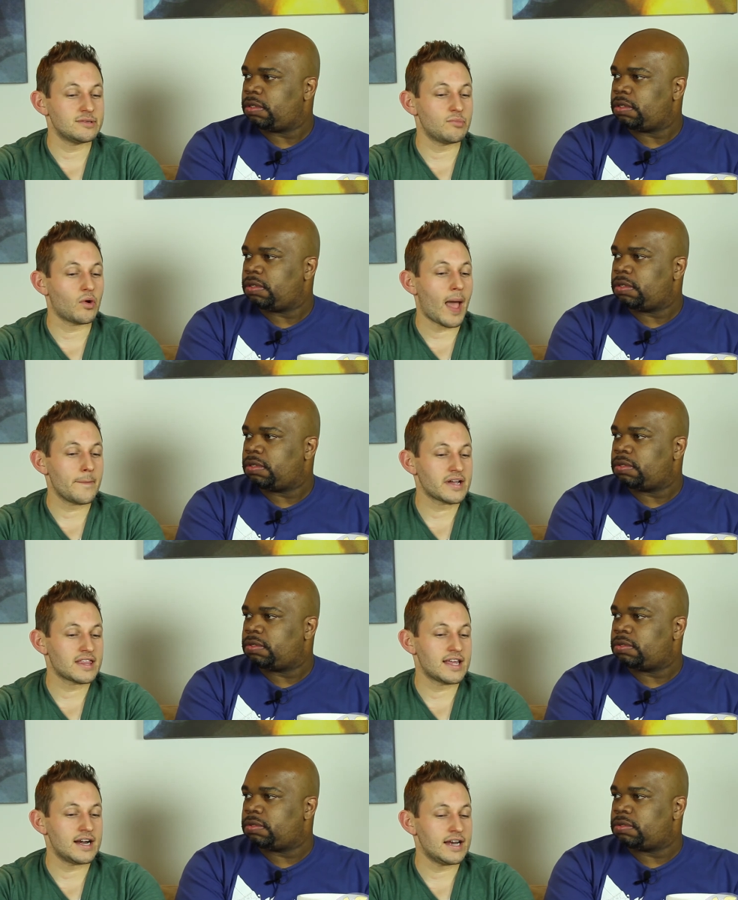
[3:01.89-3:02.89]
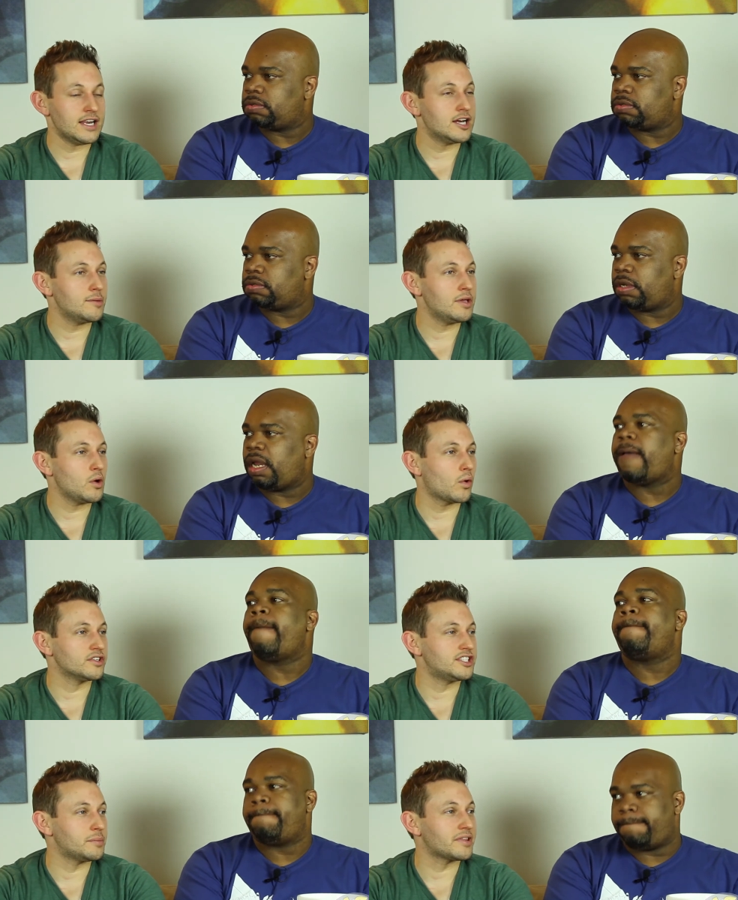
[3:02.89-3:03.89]
Speaker 1: more epic than it needed to be, or
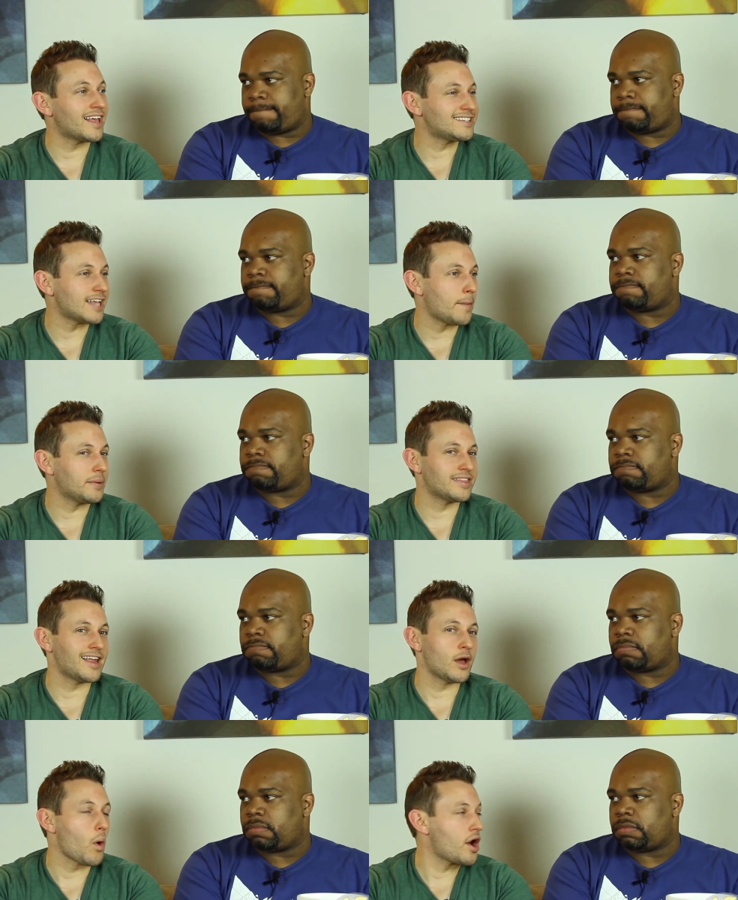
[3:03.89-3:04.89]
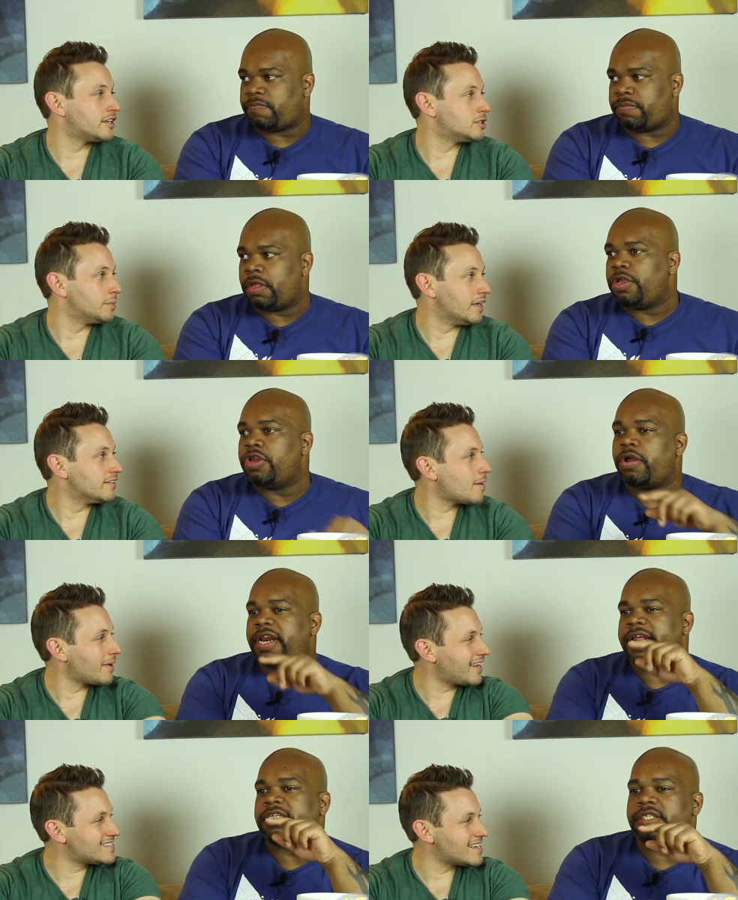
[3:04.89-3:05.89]
seemed less epic than I wanted it to be. You Does know what
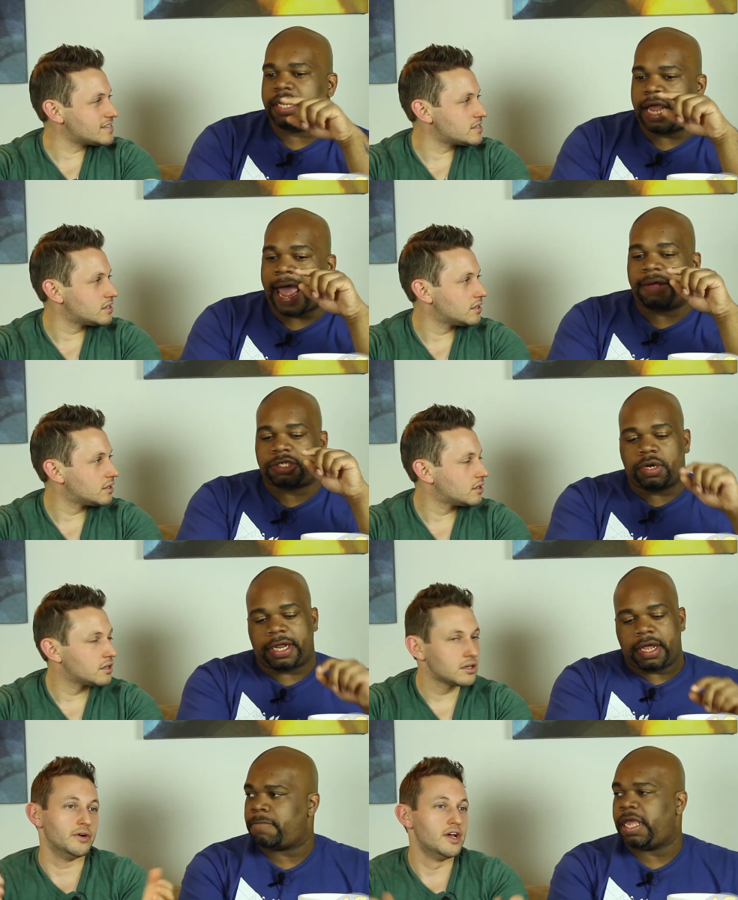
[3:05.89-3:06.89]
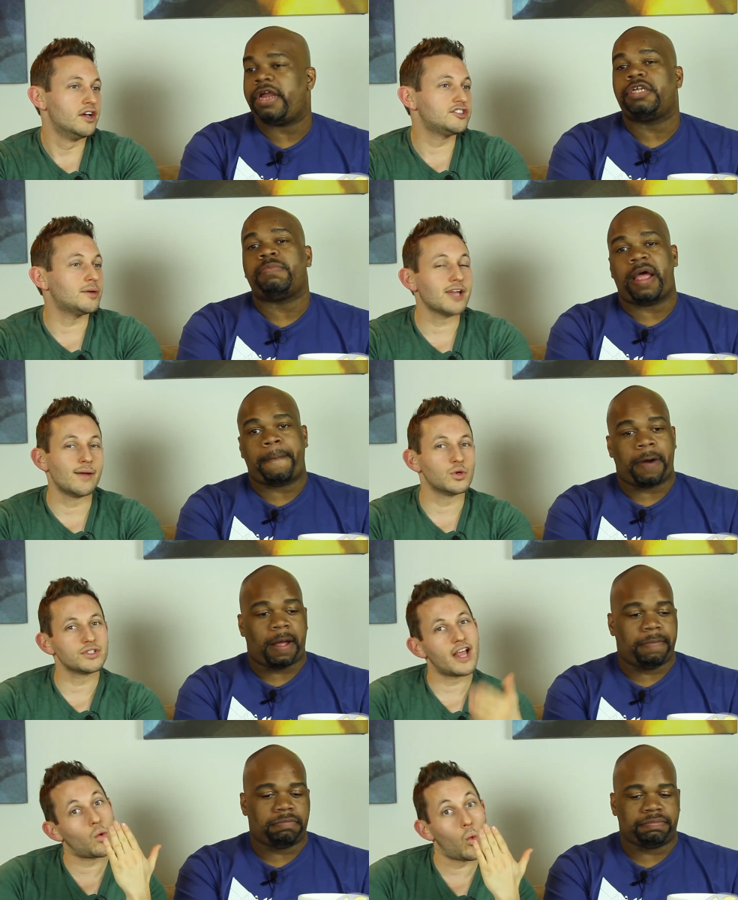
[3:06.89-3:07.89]
it is? Sense? Absolutely. Here's Sometimes it was
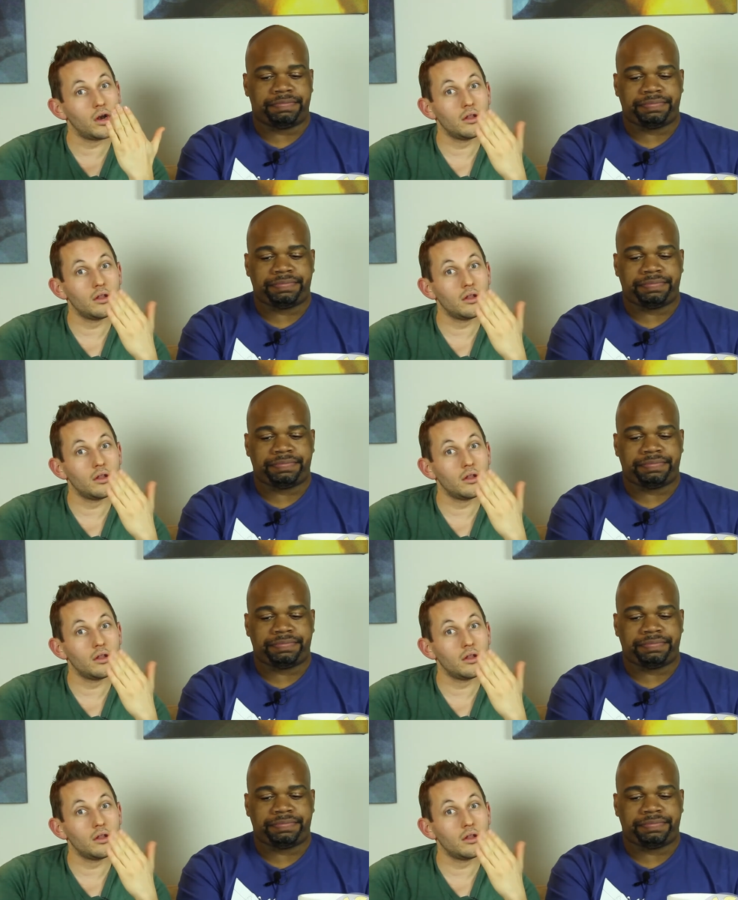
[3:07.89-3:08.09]
like one